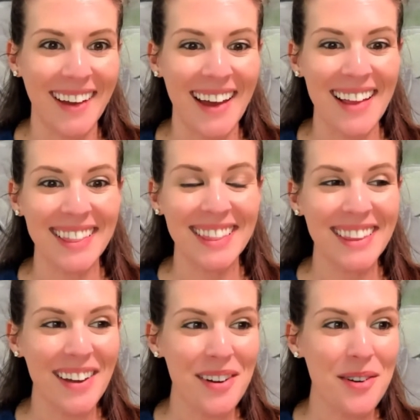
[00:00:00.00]

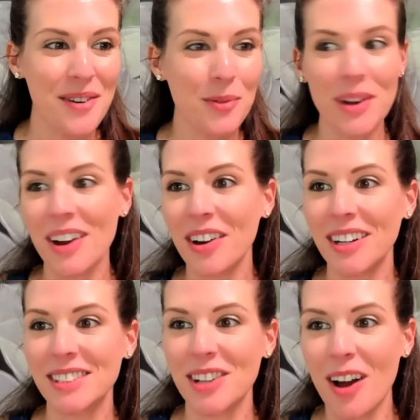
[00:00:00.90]
Hello, we are going to
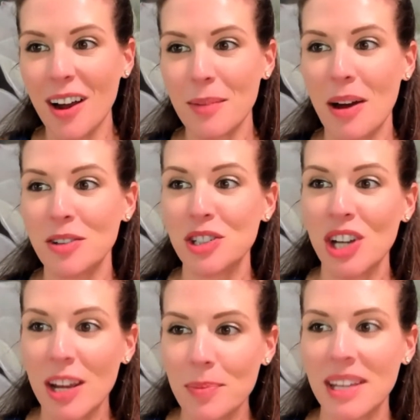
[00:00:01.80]
talk about
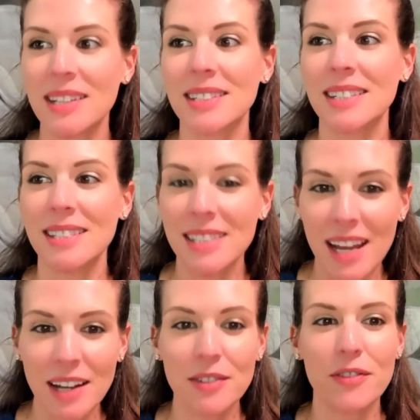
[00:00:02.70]
champions,
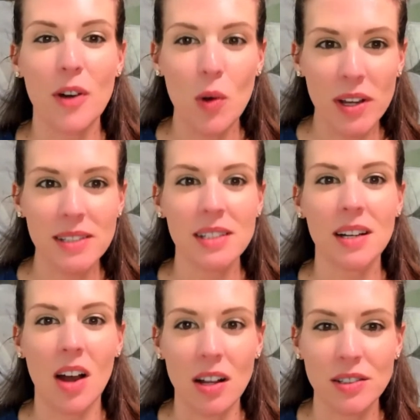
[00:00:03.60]
sustained, focused
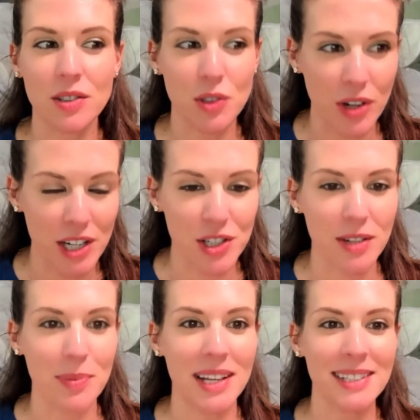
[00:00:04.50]
concentration,
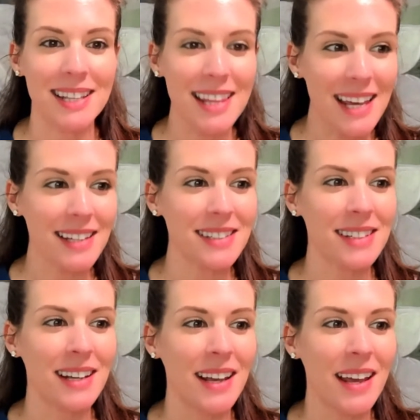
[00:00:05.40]
because this
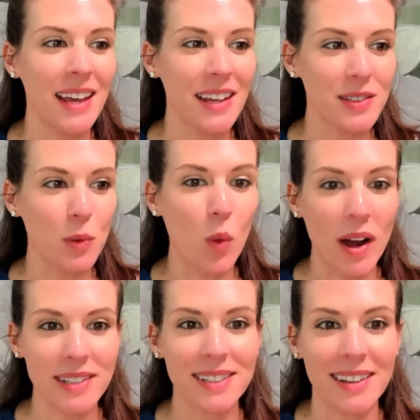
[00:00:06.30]
is
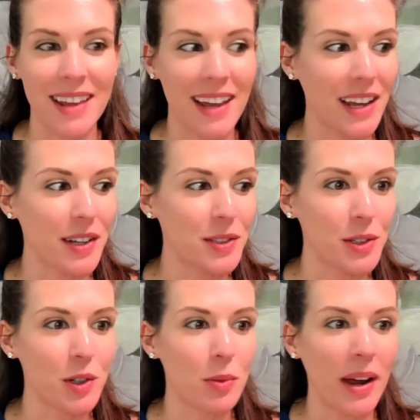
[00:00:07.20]
what they
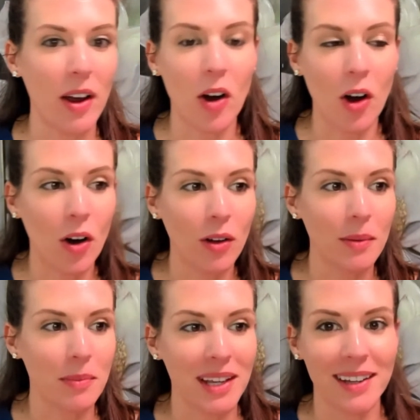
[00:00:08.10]
do by all
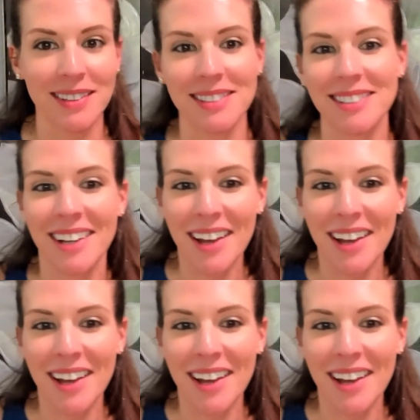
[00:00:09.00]
means.